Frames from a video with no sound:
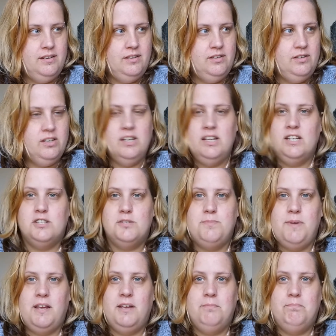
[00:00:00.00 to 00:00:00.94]
You can
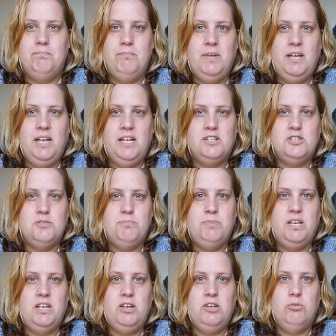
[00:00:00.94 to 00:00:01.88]
expect me to
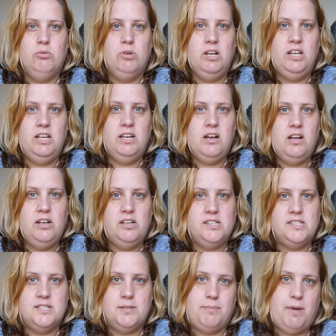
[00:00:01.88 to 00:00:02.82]
be really
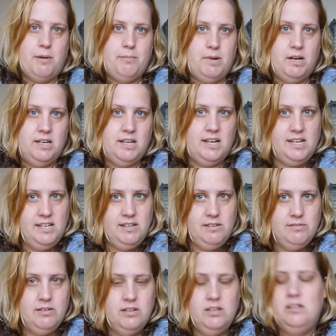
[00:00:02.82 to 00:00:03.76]
honest about my
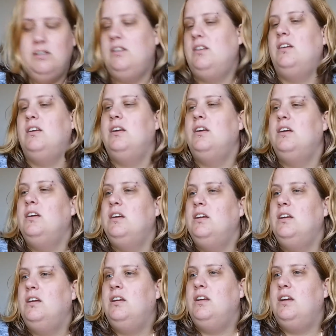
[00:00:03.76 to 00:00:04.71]
life.
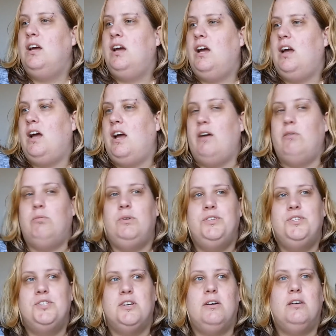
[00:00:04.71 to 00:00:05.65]
I will
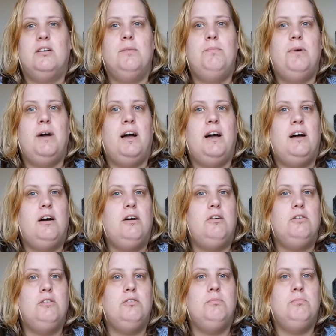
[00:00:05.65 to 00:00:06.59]
talk
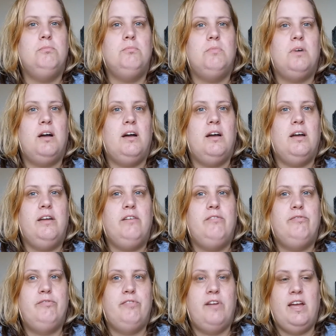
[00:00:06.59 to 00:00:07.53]
about my
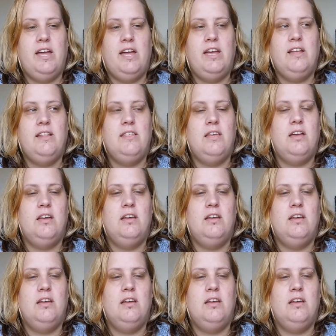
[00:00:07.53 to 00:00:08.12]
faith,